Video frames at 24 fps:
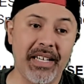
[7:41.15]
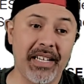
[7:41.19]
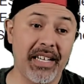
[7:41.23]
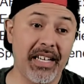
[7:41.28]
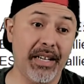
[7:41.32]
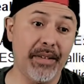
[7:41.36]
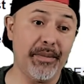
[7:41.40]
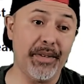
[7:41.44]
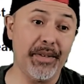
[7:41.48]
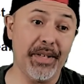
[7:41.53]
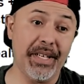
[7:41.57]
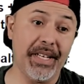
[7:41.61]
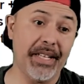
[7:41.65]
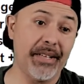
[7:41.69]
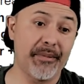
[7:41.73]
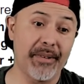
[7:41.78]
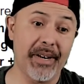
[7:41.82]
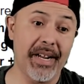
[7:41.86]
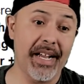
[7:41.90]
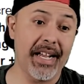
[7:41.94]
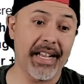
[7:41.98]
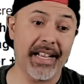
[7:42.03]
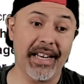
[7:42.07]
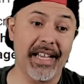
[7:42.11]
if you didn't
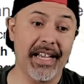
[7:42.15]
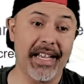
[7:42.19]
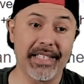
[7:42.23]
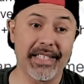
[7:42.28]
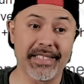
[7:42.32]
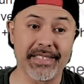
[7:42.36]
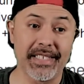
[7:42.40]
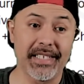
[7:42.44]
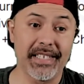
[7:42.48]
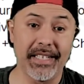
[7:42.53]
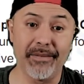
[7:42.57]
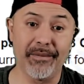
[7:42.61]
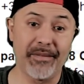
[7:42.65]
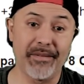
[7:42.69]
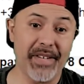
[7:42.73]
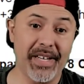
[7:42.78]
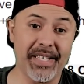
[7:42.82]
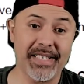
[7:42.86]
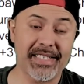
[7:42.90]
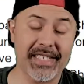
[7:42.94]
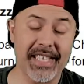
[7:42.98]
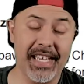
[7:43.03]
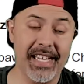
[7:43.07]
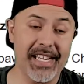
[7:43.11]
recognize it,
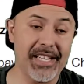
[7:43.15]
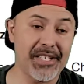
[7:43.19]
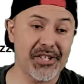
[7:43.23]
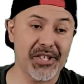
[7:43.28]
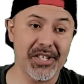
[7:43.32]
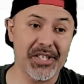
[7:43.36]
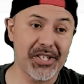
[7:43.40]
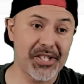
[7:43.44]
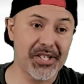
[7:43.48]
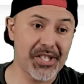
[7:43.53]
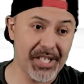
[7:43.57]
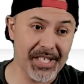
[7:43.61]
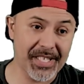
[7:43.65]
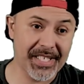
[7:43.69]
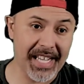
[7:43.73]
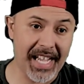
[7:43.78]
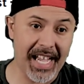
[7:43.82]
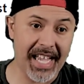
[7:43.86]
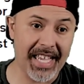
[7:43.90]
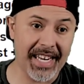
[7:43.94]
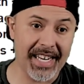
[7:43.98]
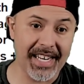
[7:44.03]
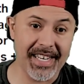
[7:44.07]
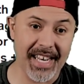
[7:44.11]
Infestation, just
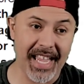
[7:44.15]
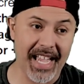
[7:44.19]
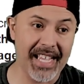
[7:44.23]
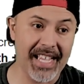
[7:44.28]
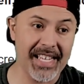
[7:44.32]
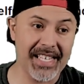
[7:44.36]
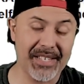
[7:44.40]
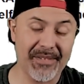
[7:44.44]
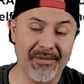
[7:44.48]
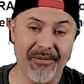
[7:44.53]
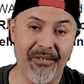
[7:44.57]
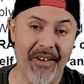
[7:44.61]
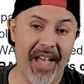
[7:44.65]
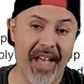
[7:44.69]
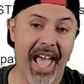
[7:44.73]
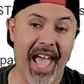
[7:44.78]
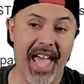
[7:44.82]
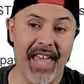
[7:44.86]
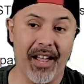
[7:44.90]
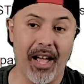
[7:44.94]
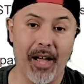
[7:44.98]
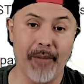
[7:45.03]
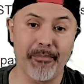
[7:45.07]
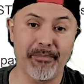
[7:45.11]
got a nice
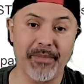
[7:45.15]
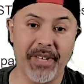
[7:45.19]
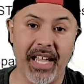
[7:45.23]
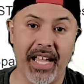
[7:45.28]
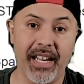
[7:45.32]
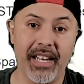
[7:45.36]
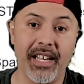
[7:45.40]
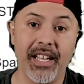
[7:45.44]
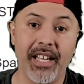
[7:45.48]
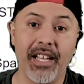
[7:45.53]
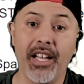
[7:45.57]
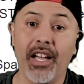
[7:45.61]
fat update.